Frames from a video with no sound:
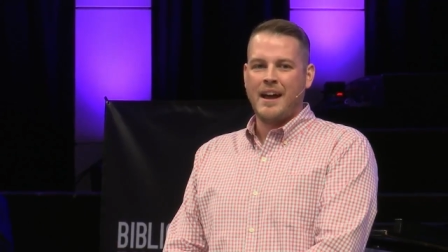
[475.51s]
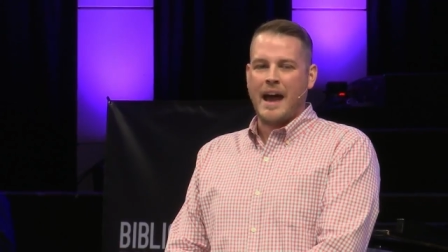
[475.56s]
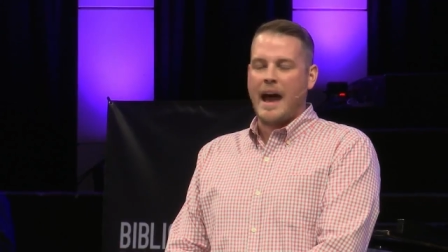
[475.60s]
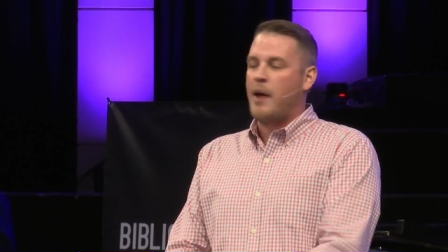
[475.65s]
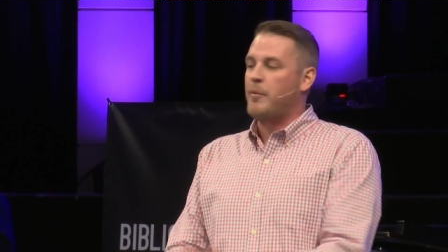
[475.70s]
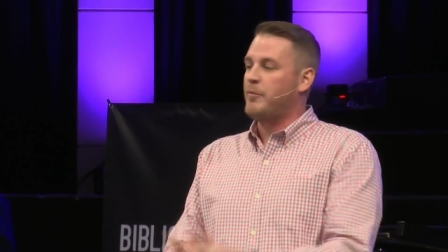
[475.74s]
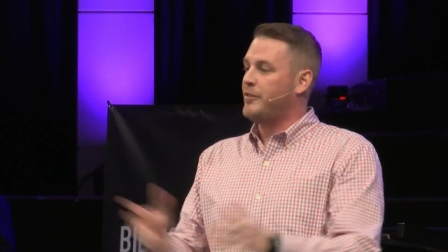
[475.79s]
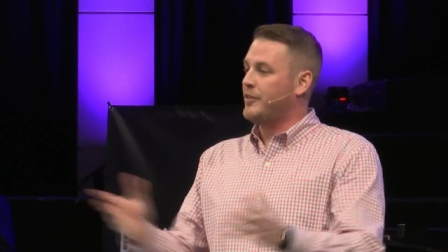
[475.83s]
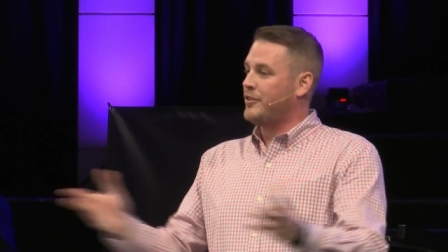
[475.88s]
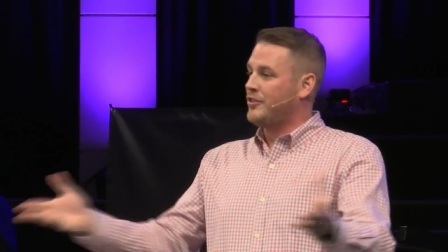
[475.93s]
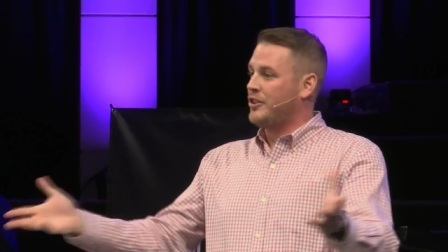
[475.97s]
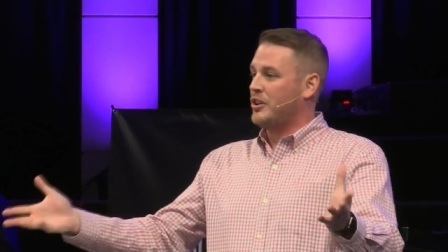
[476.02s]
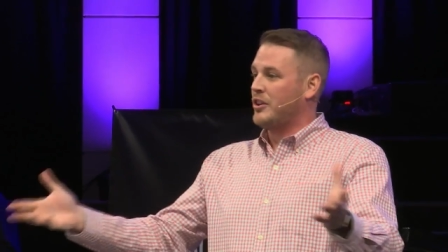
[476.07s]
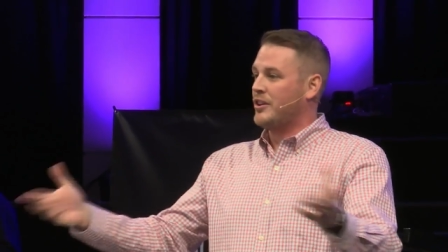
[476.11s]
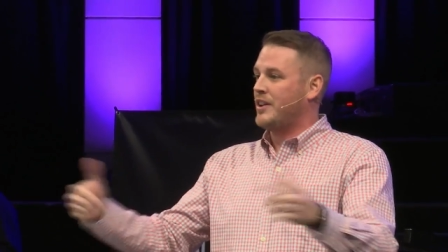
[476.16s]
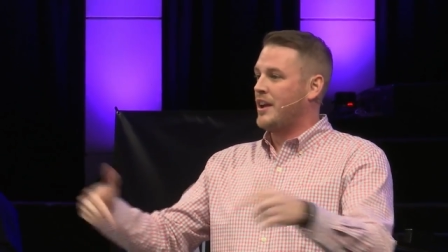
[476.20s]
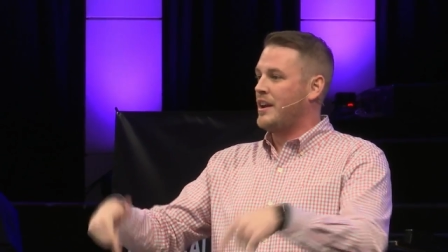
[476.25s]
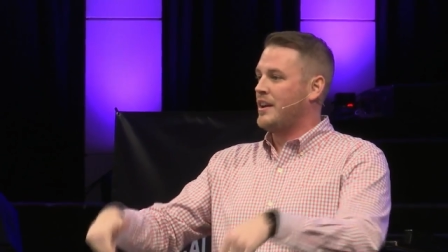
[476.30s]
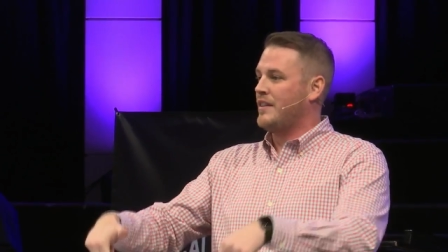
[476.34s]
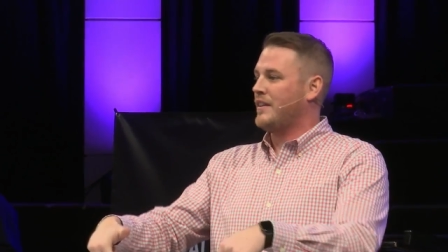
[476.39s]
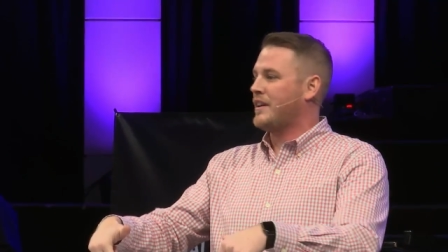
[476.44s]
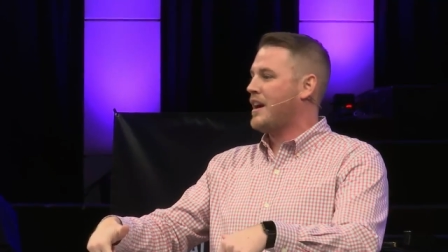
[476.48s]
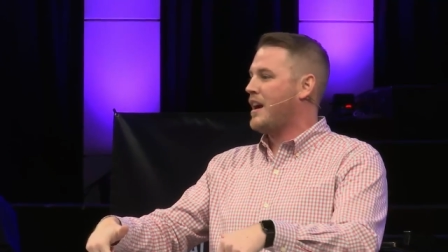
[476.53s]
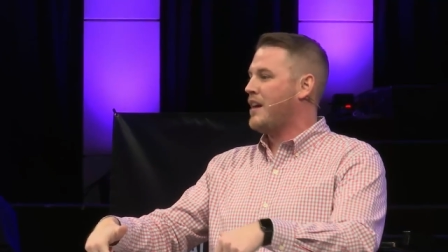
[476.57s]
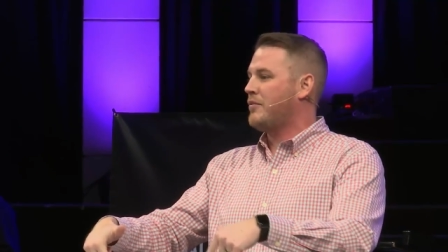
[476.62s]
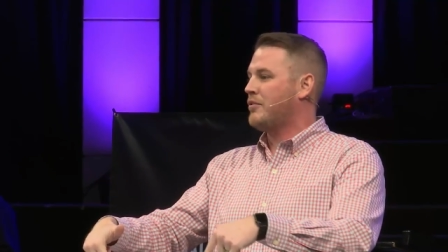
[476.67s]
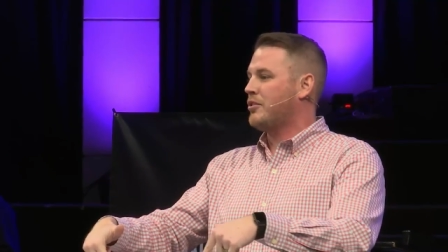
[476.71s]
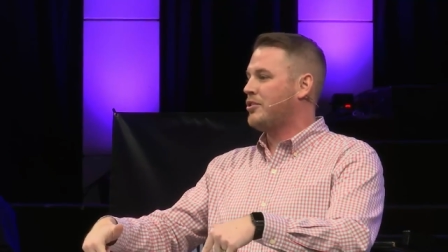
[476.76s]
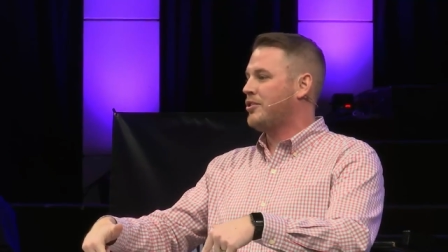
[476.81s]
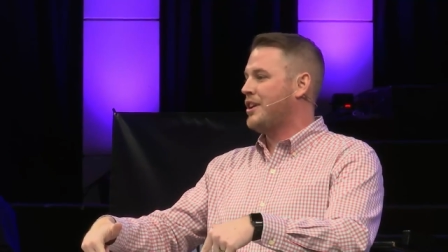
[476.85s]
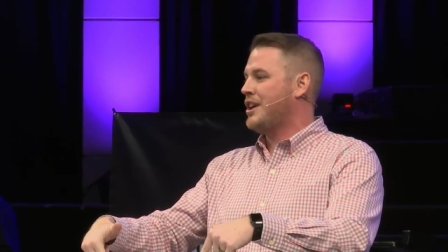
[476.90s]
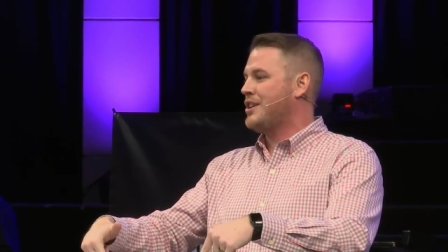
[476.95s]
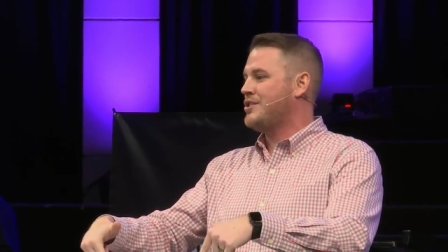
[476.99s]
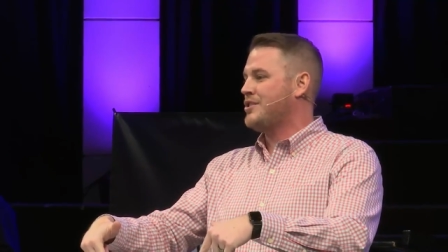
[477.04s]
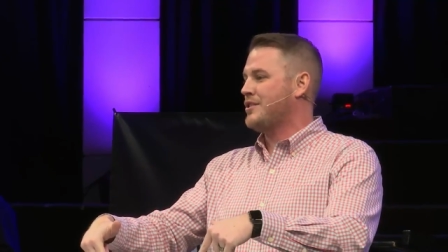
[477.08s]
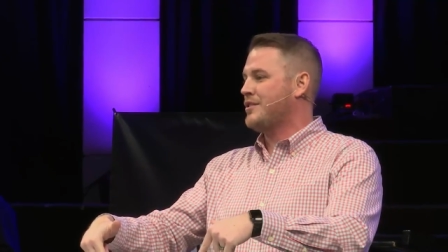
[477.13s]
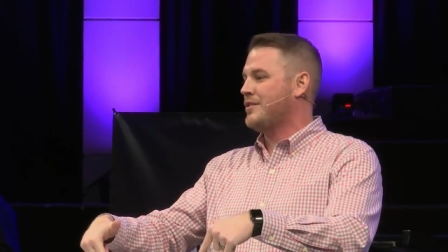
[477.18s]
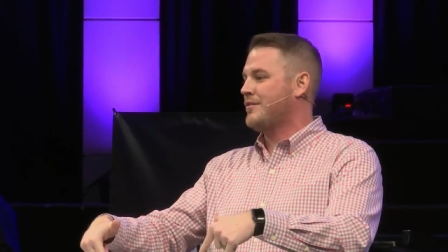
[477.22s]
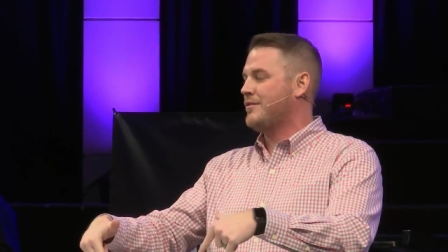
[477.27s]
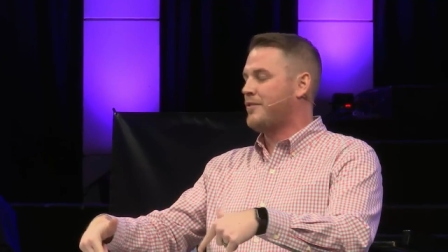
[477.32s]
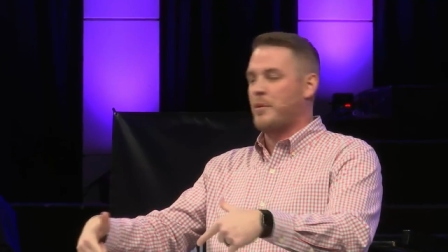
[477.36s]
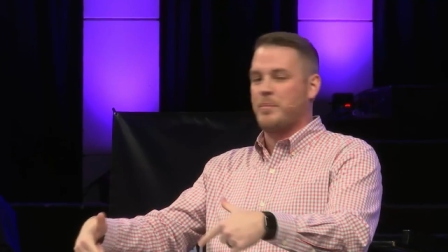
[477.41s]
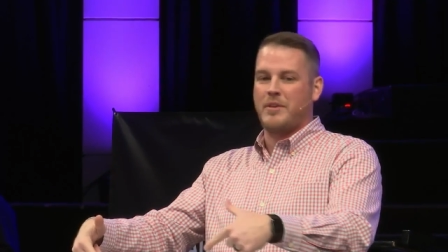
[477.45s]
I'm facilitating the
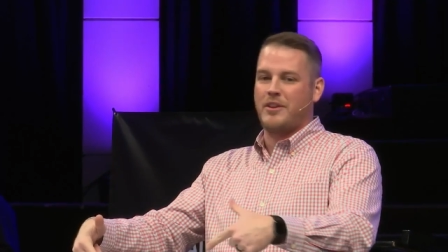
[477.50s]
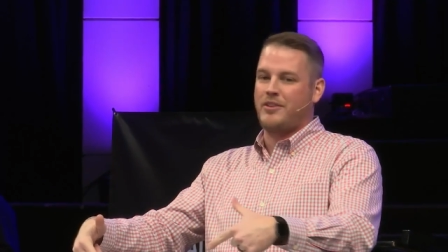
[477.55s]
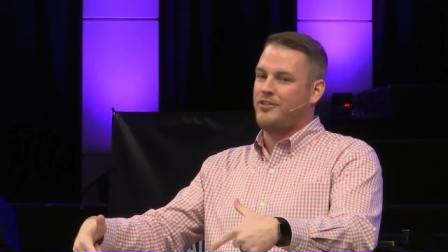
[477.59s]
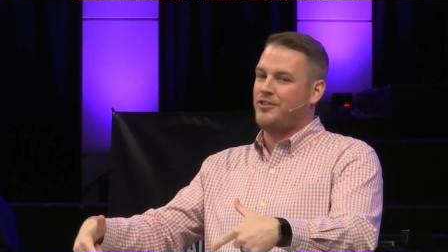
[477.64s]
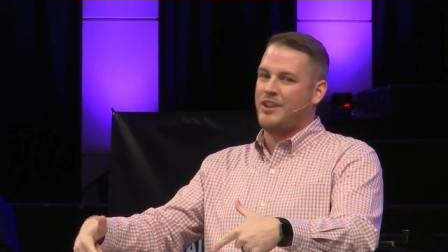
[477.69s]
conversation from this